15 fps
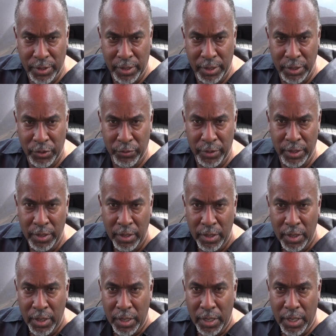the country.
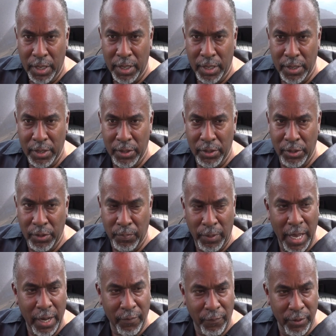They're
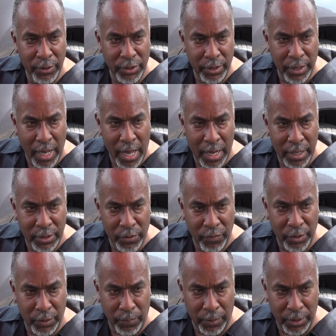black first in the eyes of
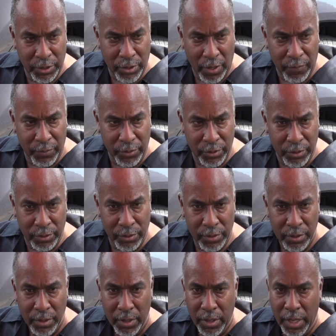other police officers.
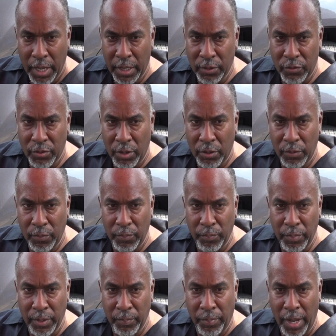And so
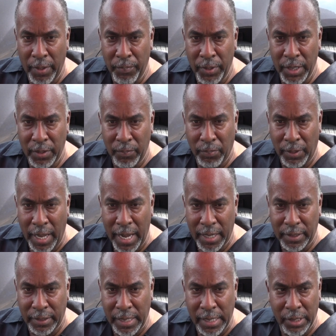by being black,
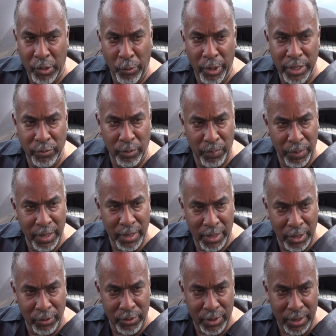that equates with being
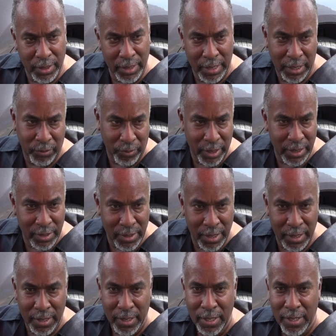guilty. And that's why I
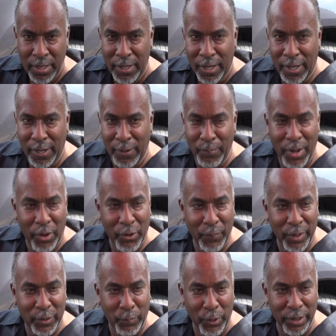say Malcolm
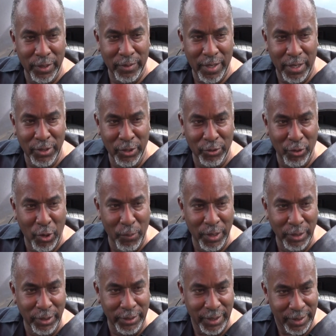X pointed this out years ago when
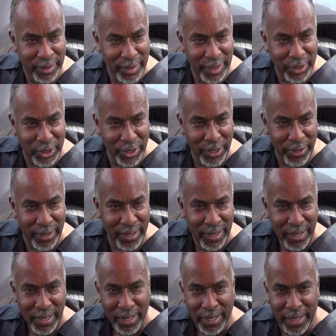he looked at the dictionary
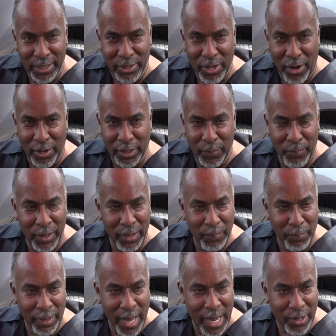and saw that
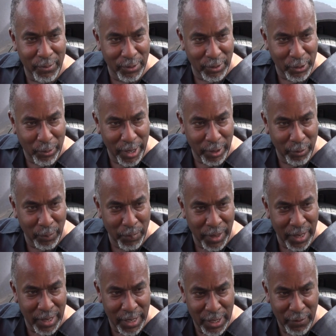being black was equated with
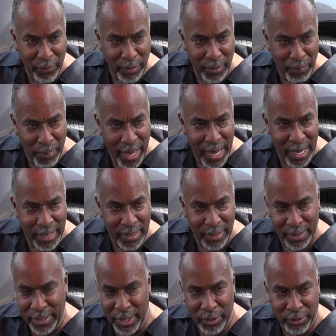being evil and bad
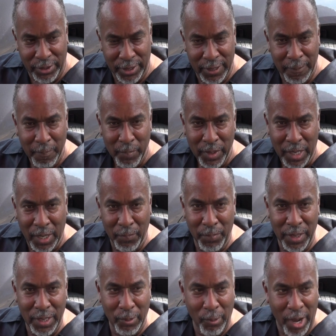and guilty, and
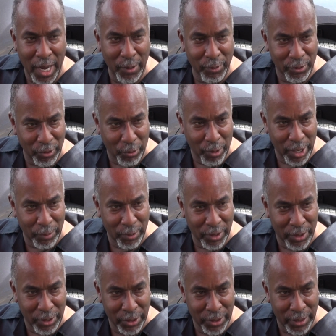being white was equated with
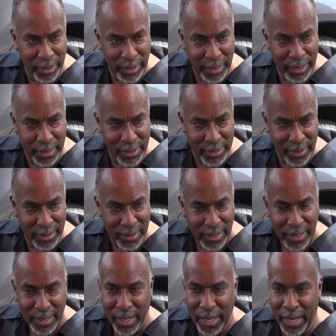good and innocent.
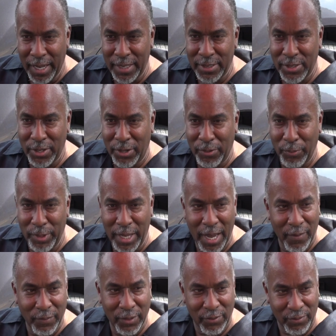And so we
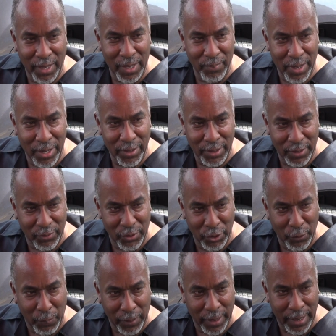have this same narrative
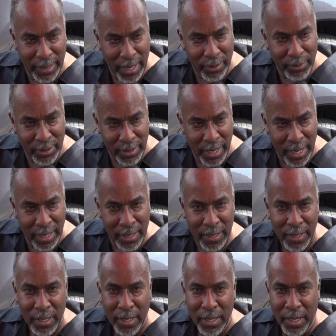still playing out today,
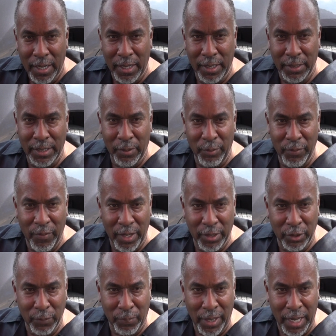that we've had
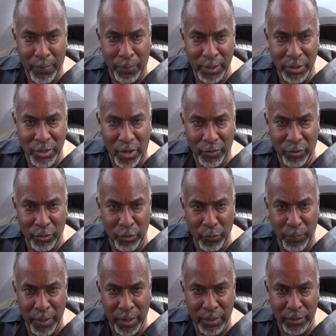other black police officers
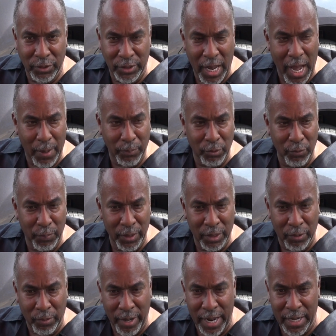who've been stopped, who've been
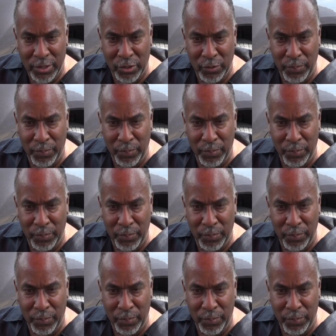harassed,